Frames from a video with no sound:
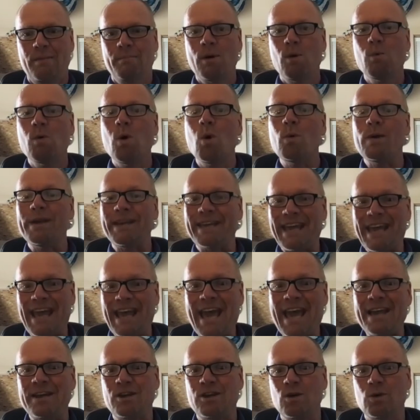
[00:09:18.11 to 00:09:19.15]
But what we
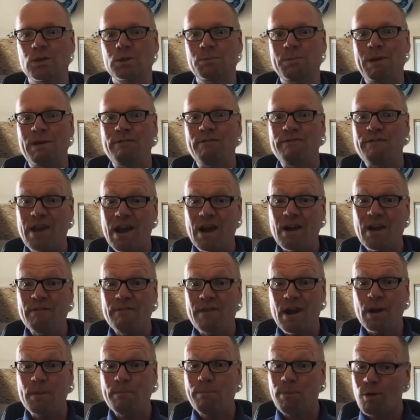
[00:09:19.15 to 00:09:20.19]
can do is be very,
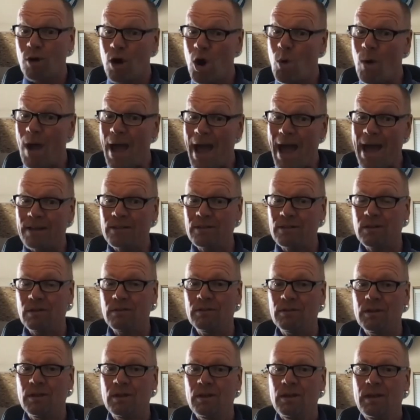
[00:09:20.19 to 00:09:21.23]
very proactive